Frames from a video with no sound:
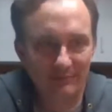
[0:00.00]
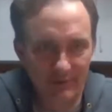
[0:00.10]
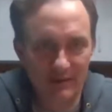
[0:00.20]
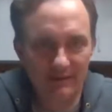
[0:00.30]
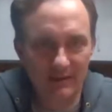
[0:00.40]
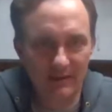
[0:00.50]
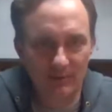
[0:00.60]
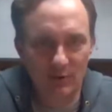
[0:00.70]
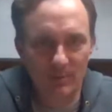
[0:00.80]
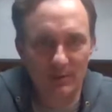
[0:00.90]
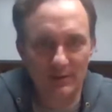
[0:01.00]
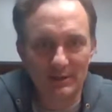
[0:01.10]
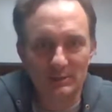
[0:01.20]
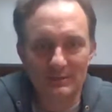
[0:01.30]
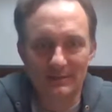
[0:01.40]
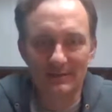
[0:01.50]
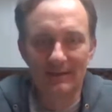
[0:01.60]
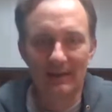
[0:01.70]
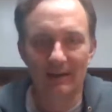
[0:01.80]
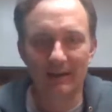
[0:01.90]
Thanks again for coming on out.
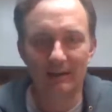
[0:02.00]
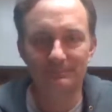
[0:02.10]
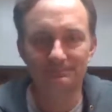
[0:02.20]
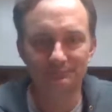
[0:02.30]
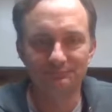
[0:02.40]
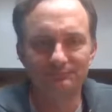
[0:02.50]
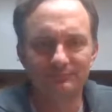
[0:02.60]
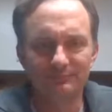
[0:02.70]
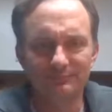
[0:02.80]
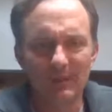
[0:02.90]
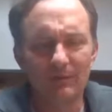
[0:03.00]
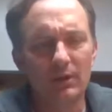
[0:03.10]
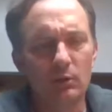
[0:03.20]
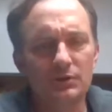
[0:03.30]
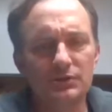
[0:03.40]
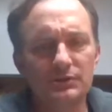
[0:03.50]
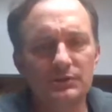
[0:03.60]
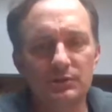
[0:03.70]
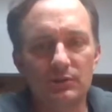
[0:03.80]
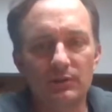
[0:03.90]
If you have any
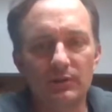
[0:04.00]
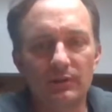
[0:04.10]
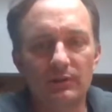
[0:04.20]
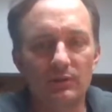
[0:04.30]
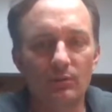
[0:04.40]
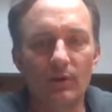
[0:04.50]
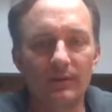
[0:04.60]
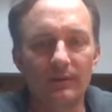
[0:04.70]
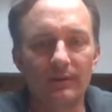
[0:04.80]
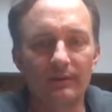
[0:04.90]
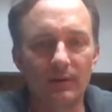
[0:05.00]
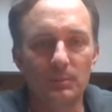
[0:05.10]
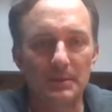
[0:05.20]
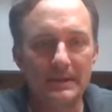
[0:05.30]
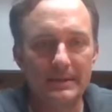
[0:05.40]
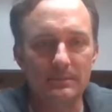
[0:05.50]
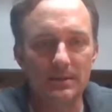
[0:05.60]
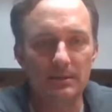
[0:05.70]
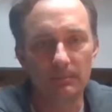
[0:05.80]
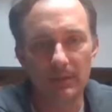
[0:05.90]
questions or want to fire me an
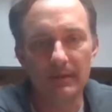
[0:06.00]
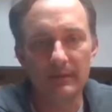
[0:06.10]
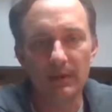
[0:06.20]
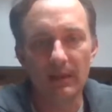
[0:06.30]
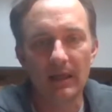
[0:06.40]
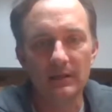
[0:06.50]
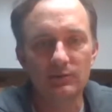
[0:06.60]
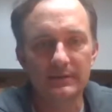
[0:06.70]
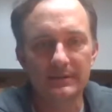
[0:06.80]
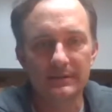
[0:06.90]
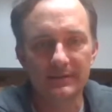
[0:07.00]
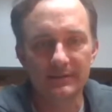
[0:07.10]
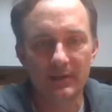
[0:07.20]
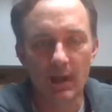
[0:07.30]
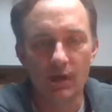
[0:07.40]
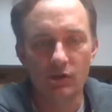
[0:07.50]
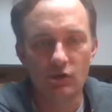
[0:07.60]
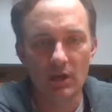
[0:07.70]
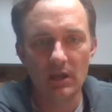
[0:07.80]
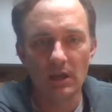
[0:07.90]
email, my email address is
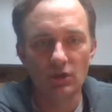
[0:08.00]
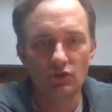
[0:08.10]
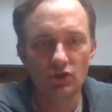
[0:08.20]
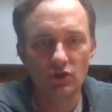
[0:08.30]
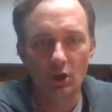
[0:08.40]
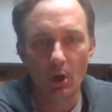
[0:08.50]
jgoertz@wpl.ca.